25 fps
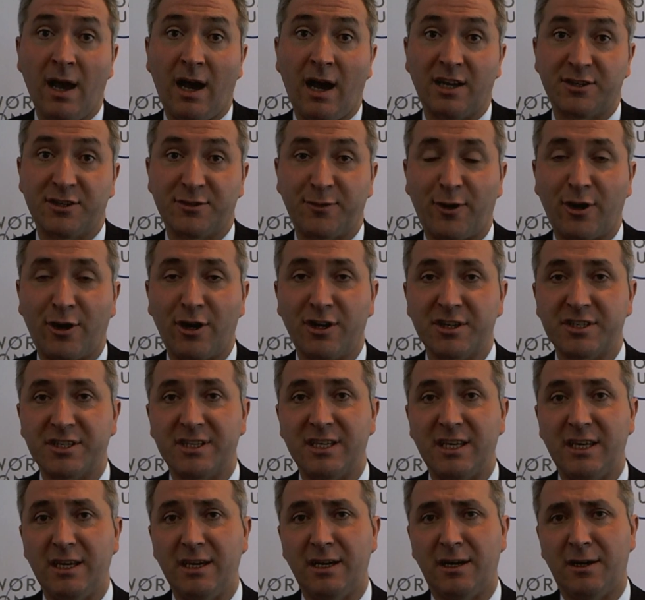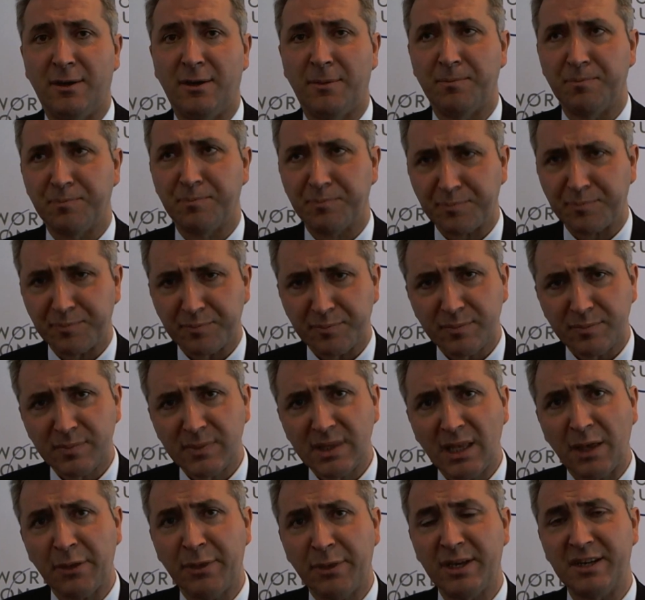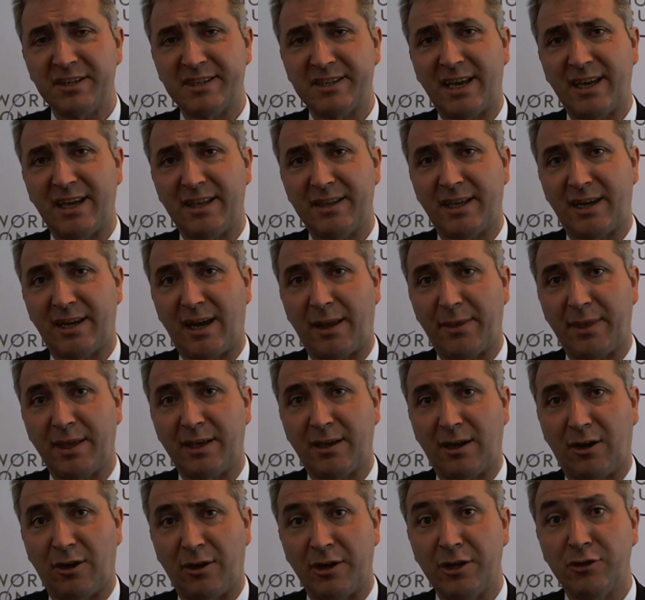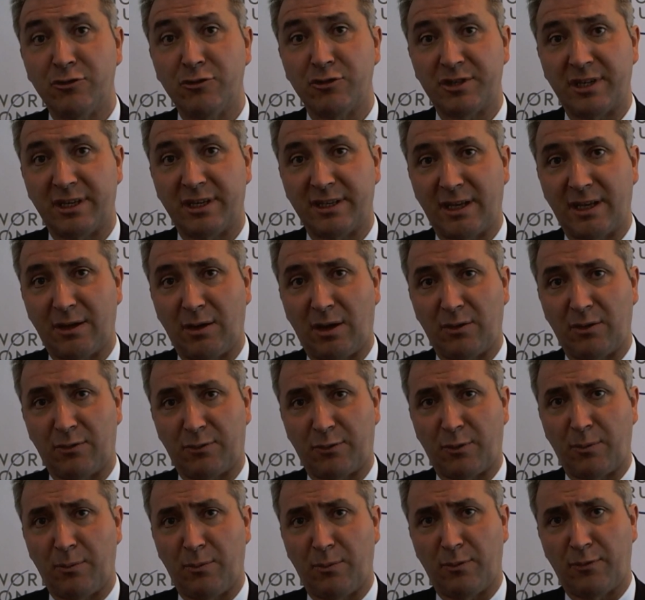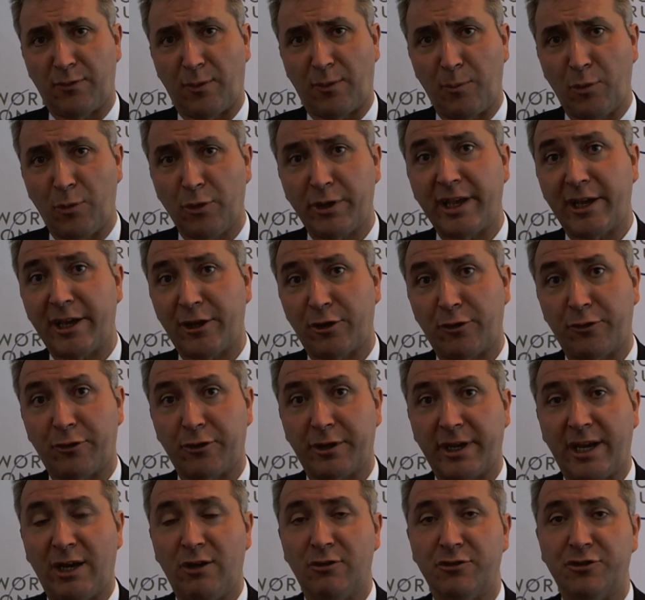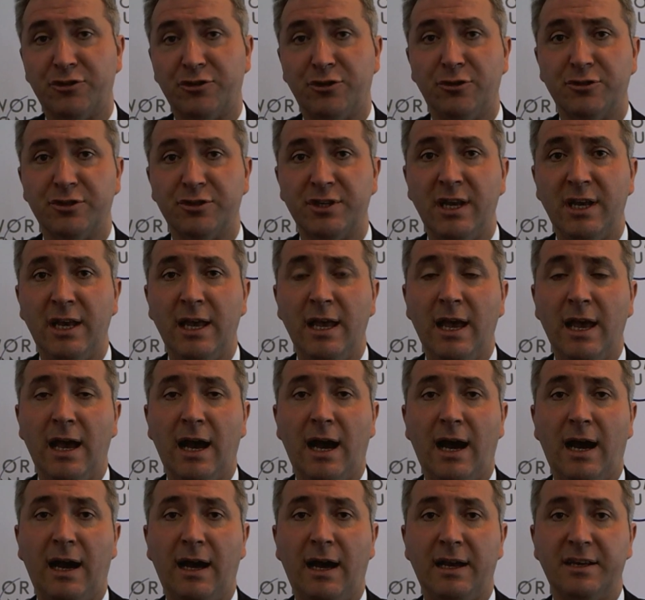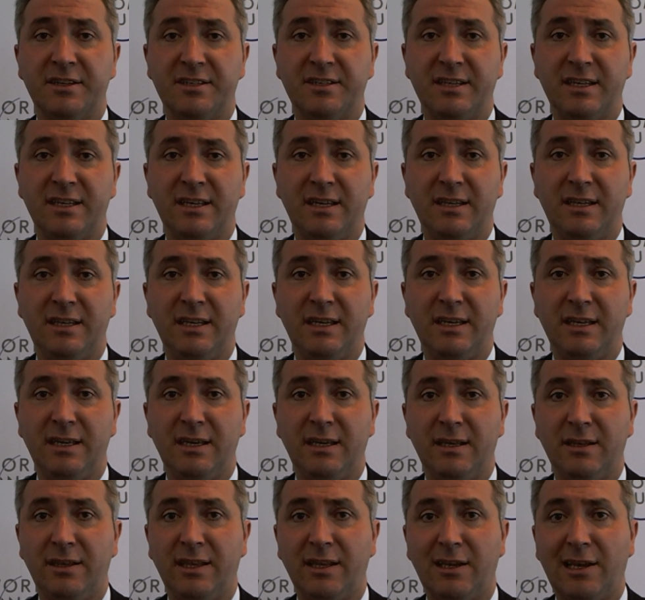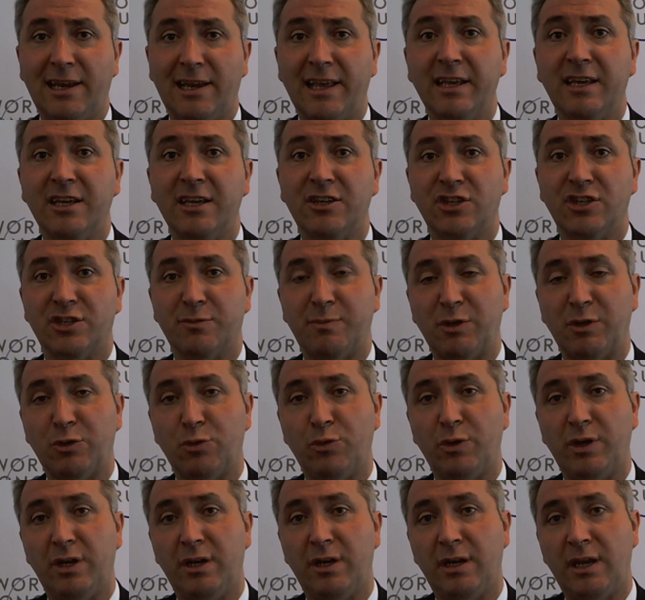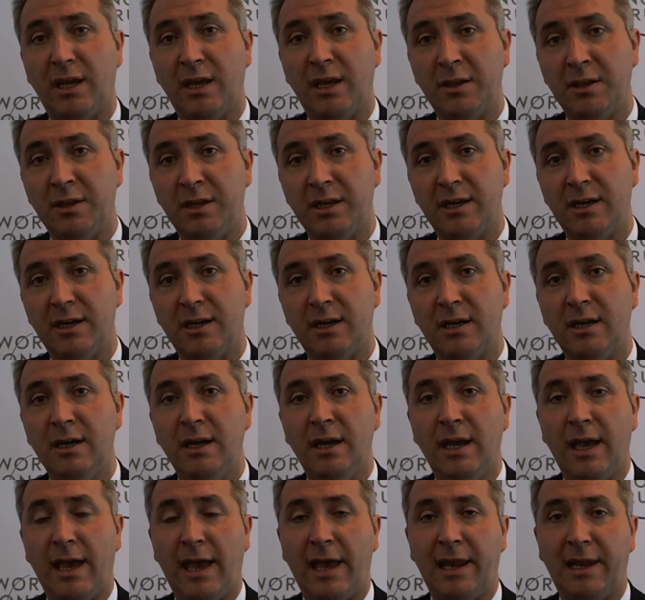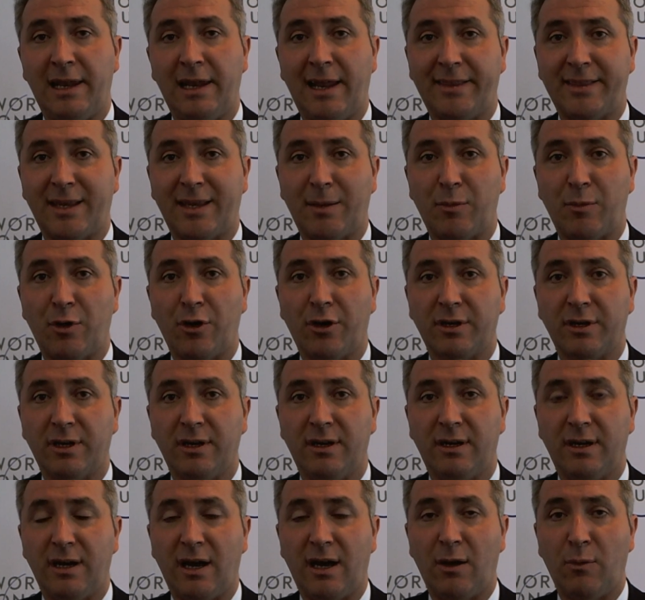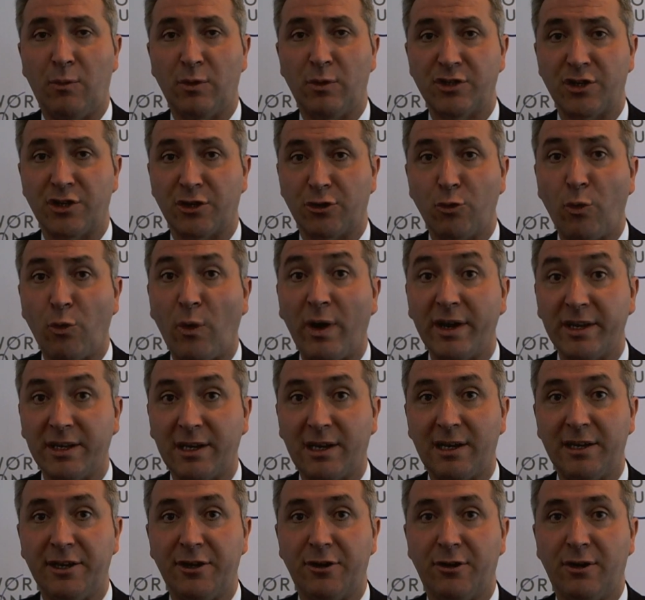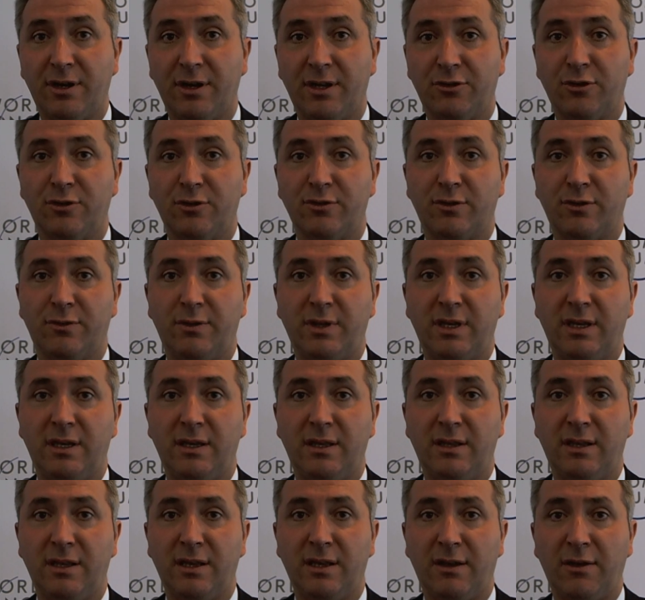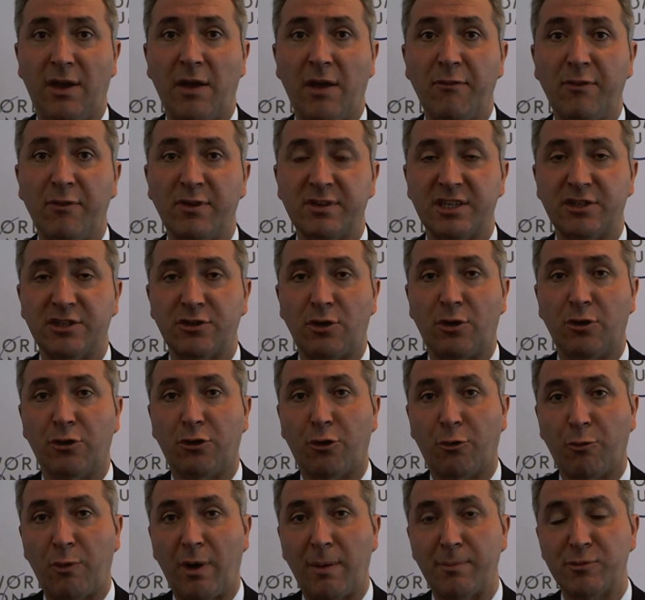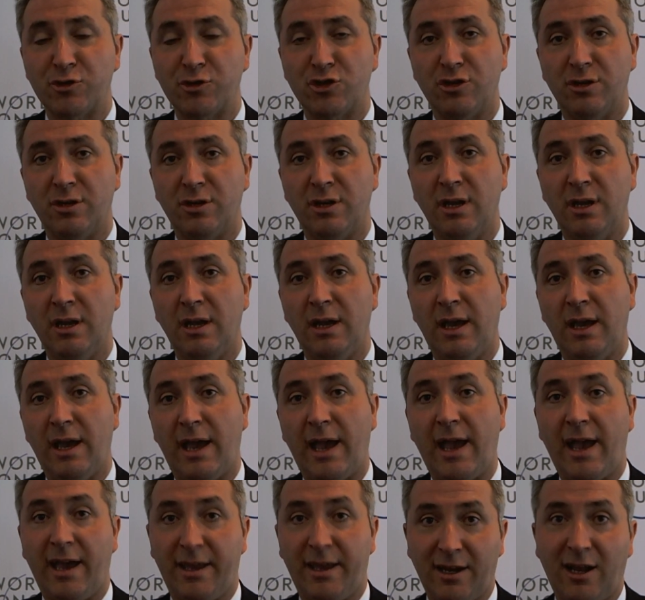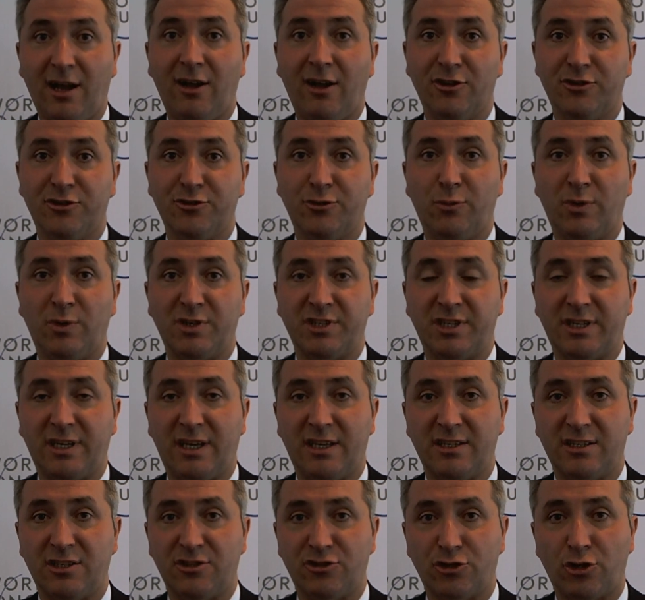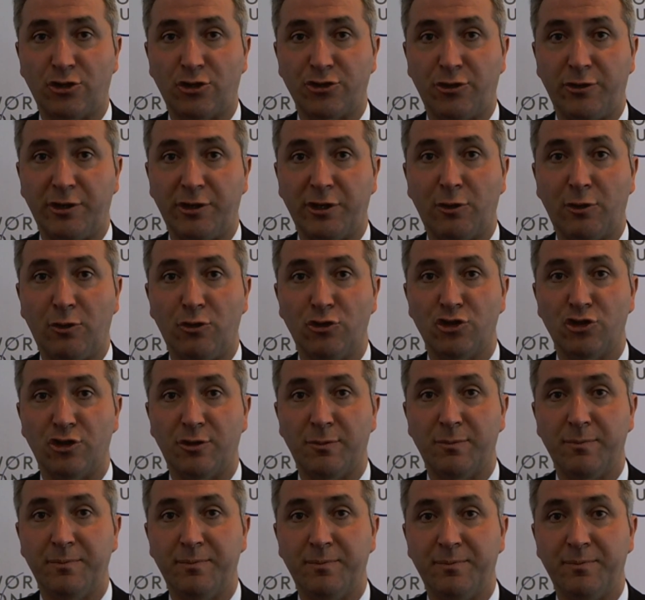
As far as the things that I think are interesting that from looking at other councils is the linkages between India and Latin America, which are quite clear in terms of the emphasis on corruption and also, once again, social inclusion.